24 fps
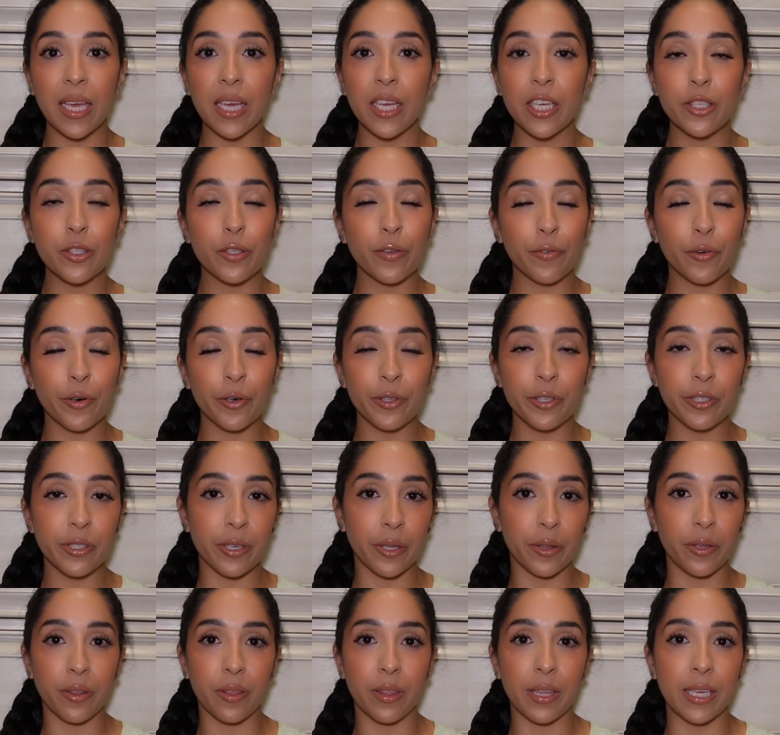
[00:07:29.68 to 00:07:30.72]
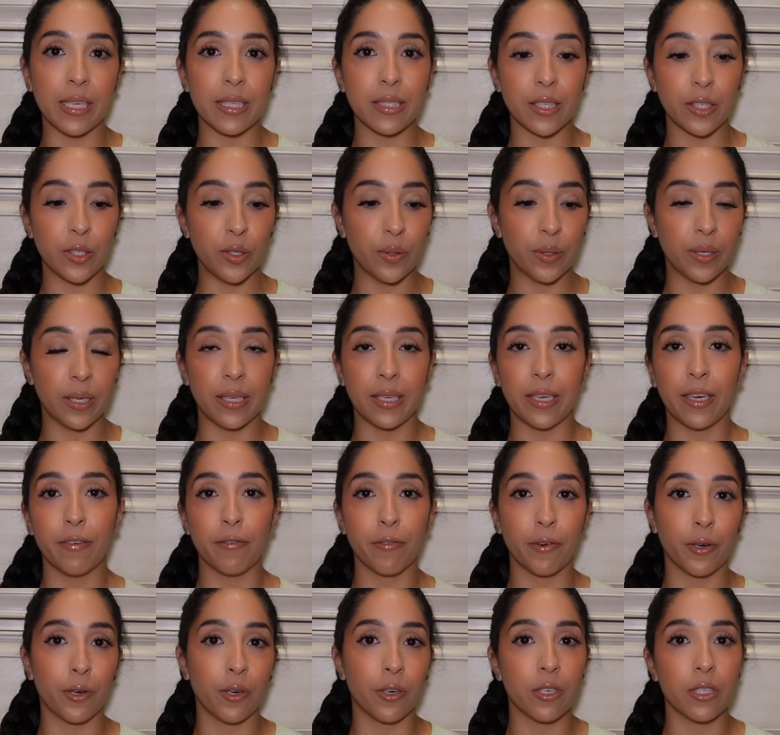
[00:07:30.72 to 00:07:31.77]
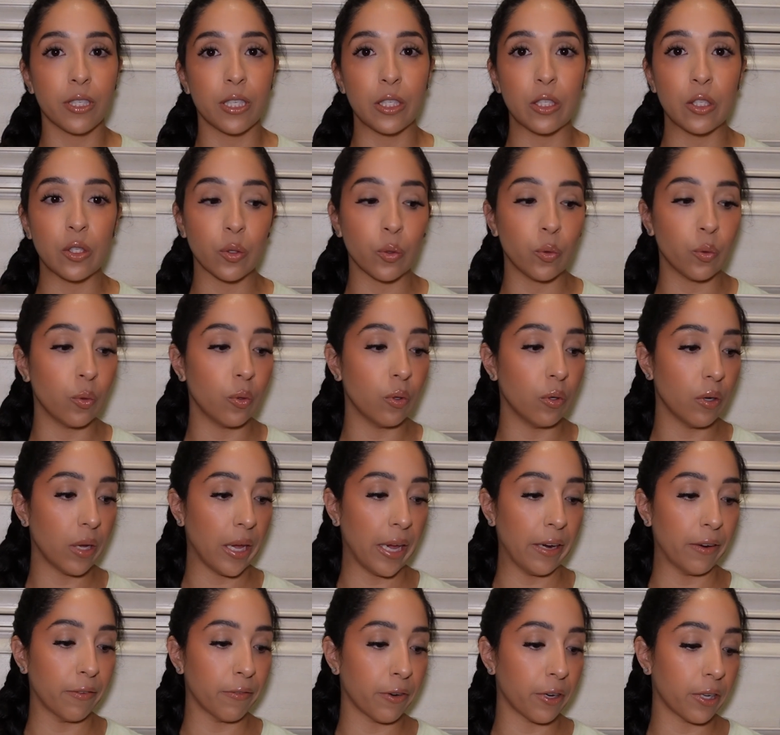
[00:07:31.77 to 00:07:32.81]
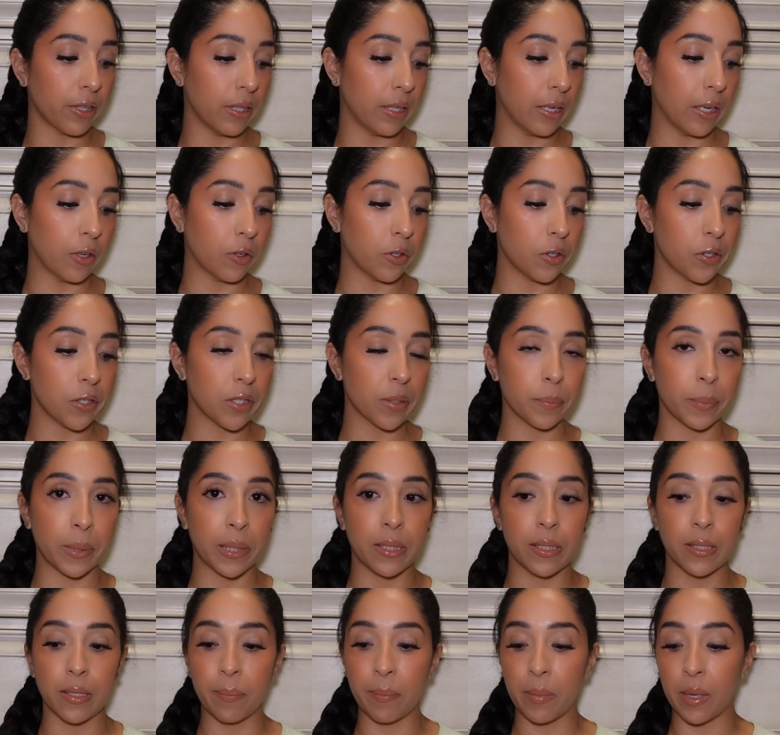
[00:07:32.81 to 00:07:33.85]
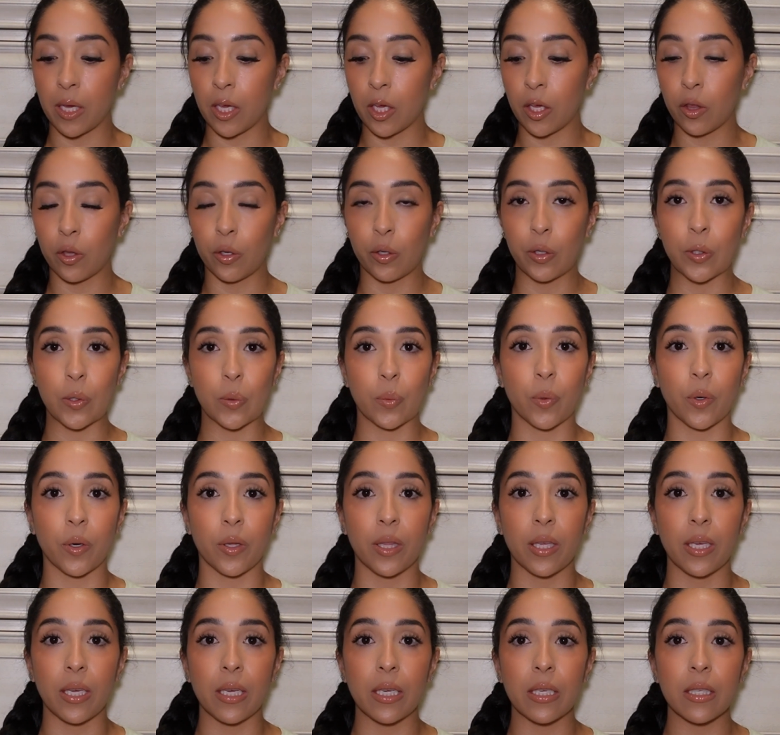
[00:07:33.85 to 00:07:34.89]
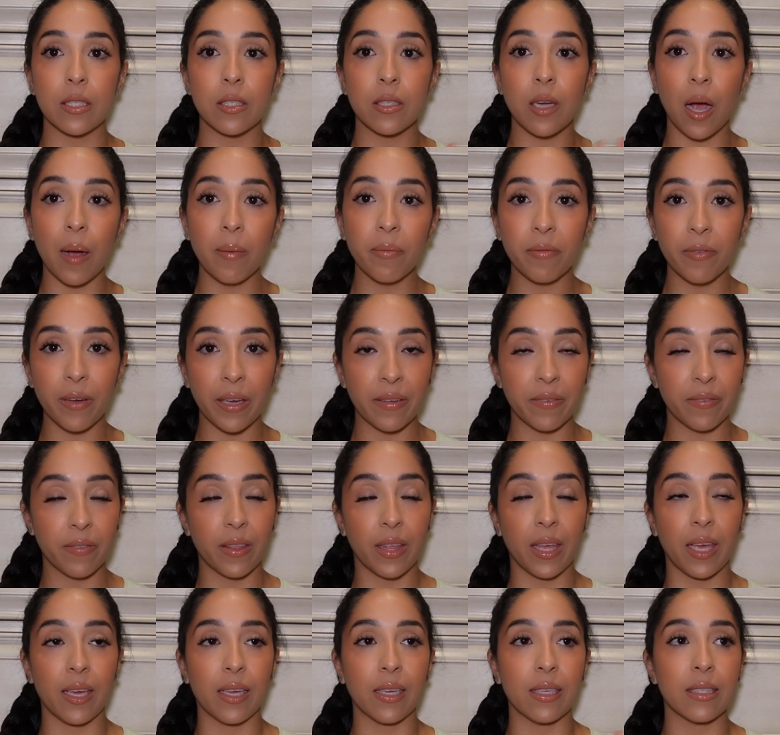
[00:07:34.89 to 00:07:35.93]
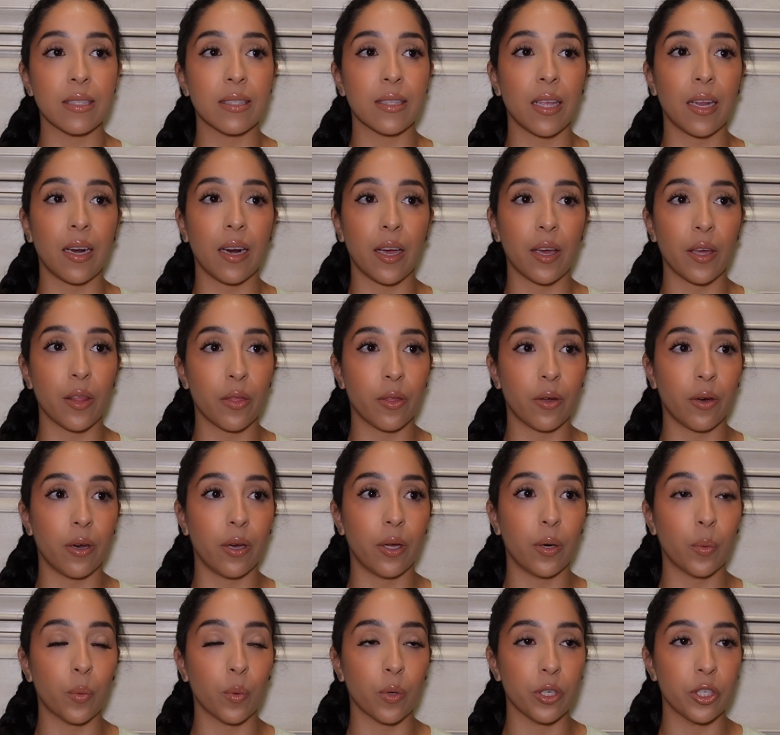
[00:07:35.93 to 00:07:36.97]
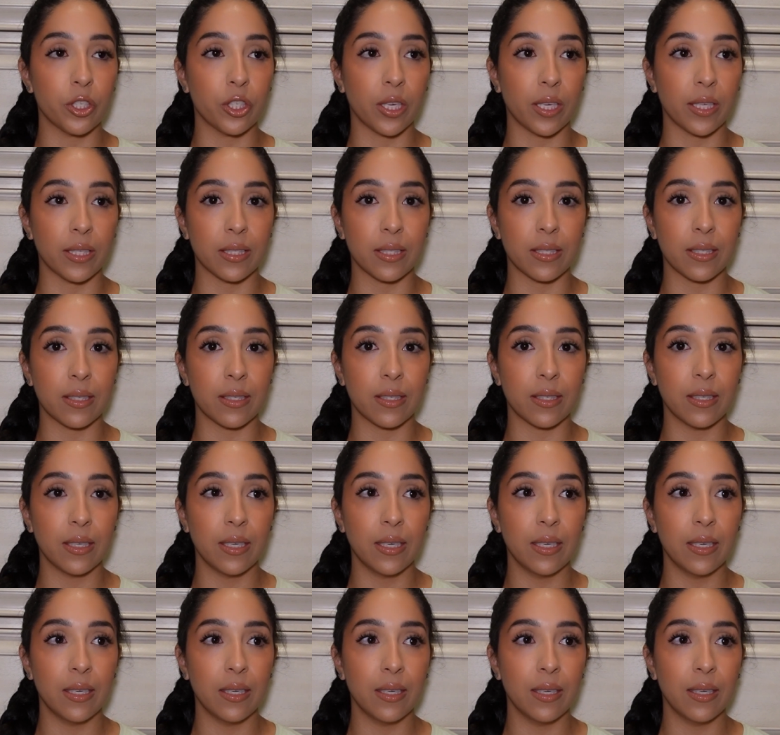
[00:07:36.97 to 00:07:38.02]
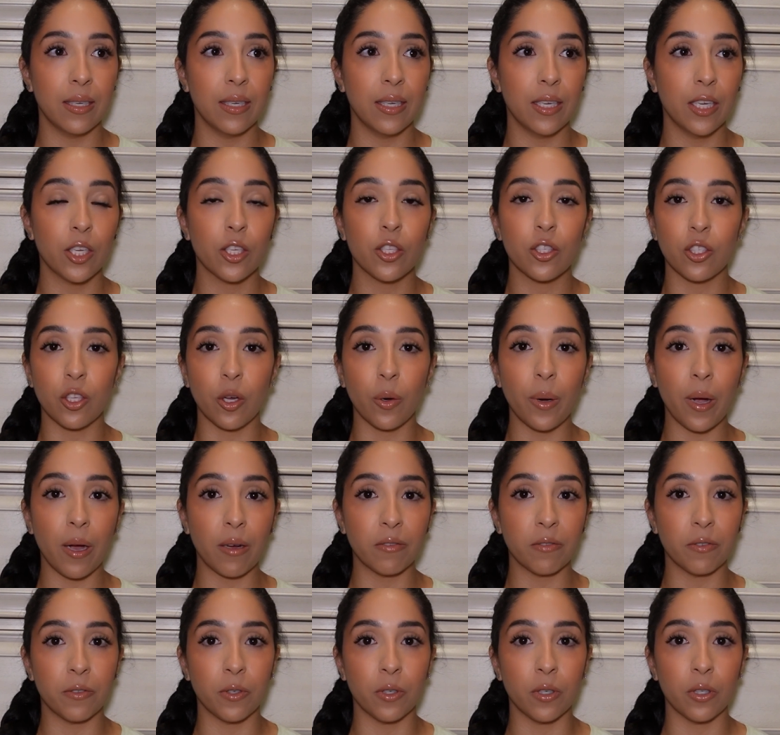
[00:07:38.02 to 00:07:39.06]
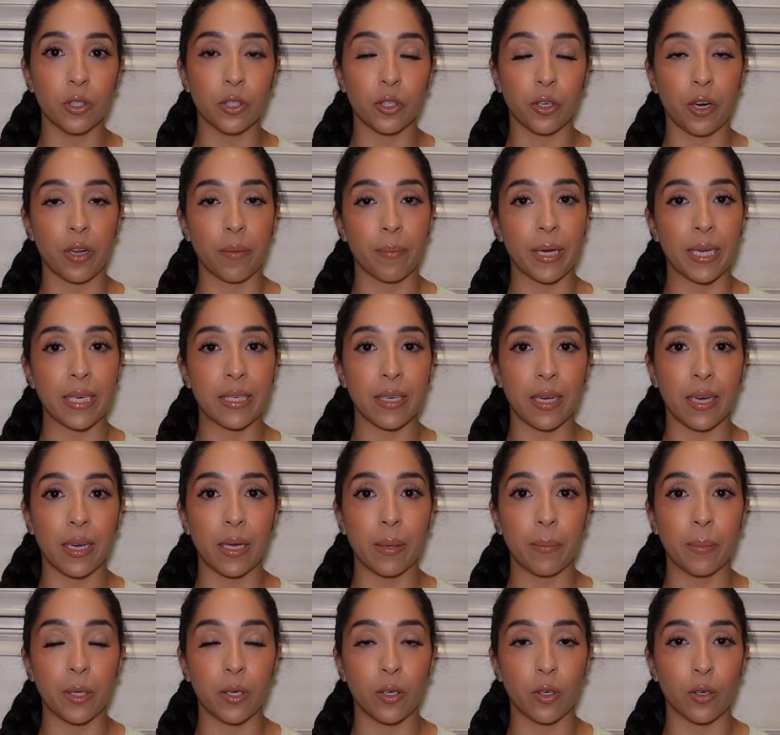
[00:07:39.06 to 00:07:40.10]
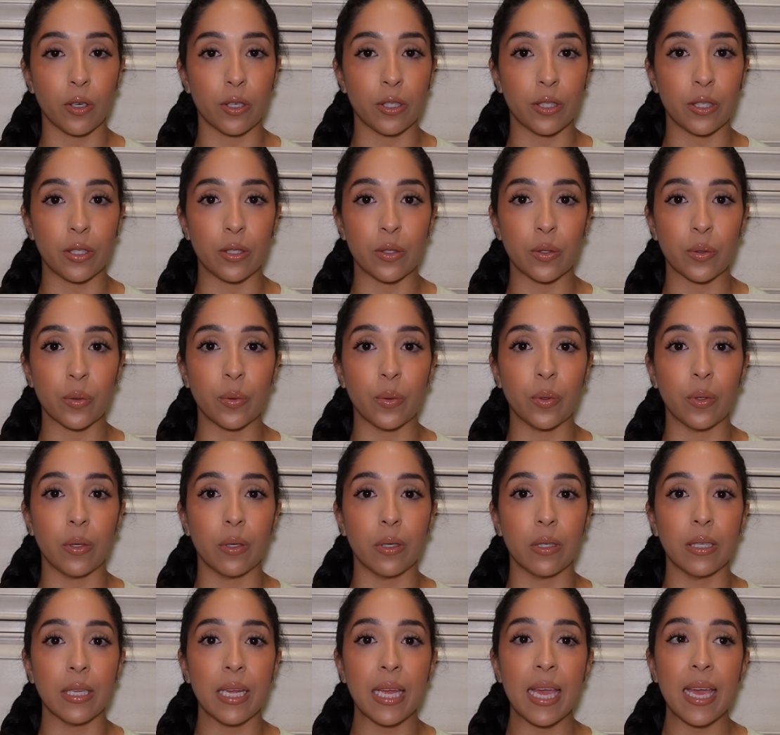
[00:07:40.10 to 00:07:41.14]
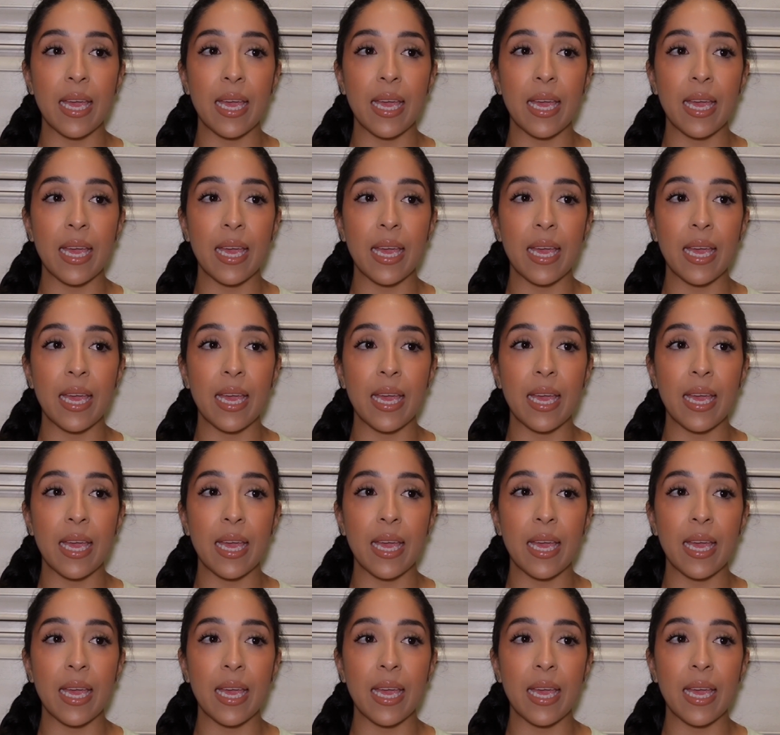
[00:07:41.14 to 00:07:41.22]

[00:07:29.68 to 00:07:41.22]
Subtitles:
So of course there's other things that you can get for nursing school and for clinicals, but to me those were the top 5 things that I thought were just so helpful during my time in nursing school,